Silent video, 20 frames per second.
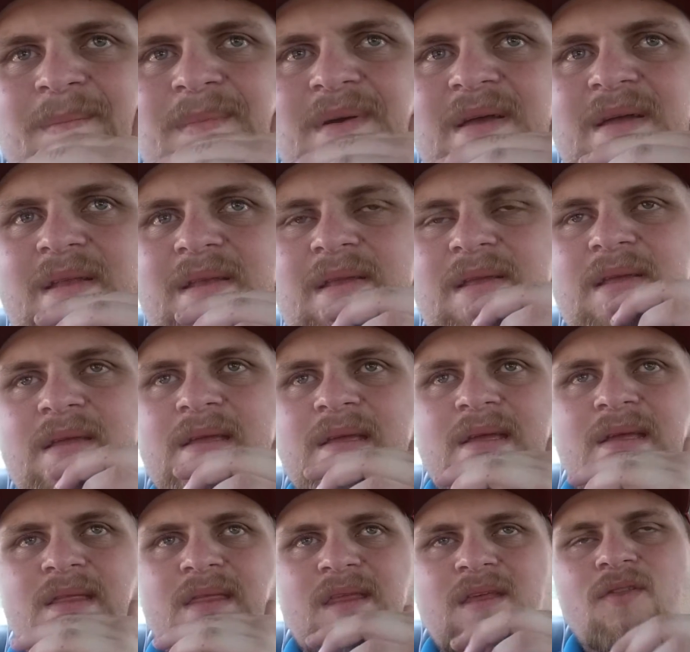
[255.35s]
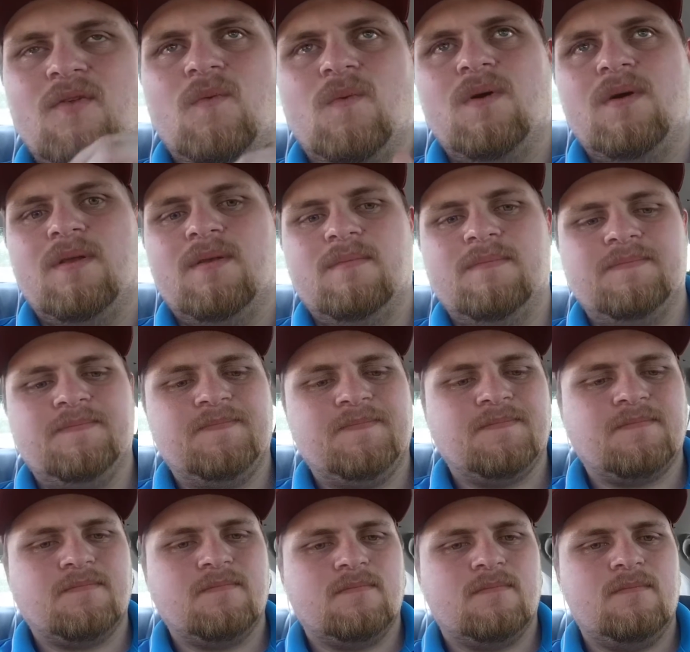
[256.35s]
But the other one
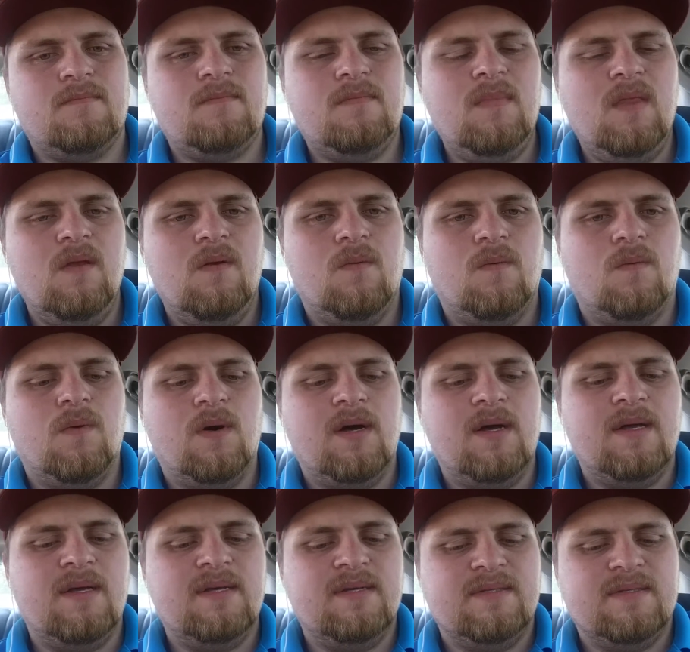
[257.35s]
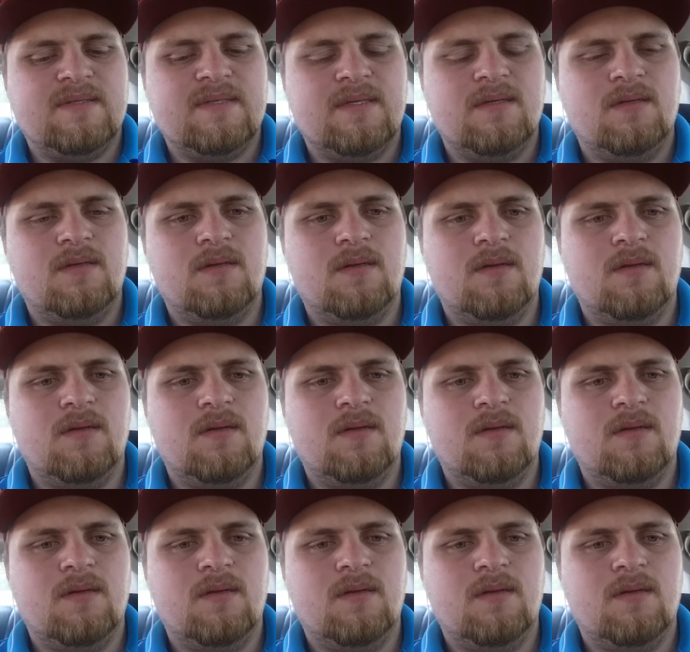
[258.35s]
was